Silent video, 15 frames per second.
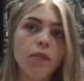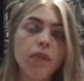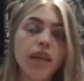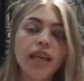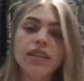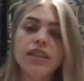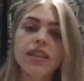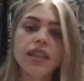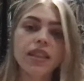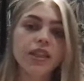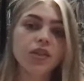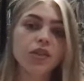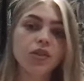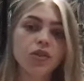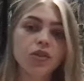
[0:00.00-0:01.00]

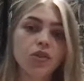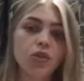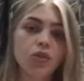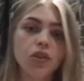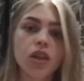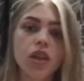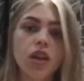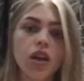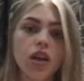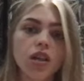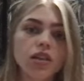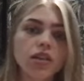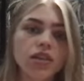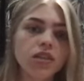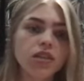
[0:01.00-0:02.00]
basically on all the
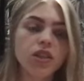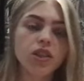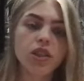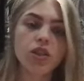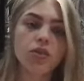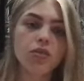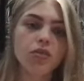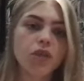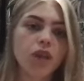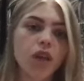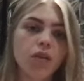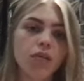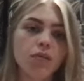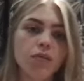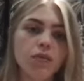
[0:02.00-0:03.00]
cast, you know,
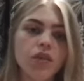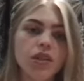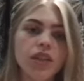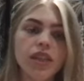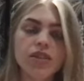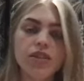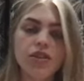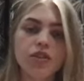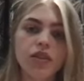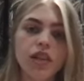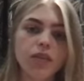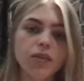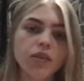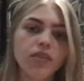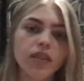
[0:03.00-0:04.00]

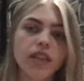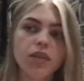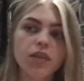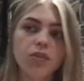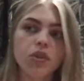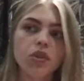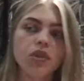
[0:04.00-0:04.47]
Instagrams, Facebook,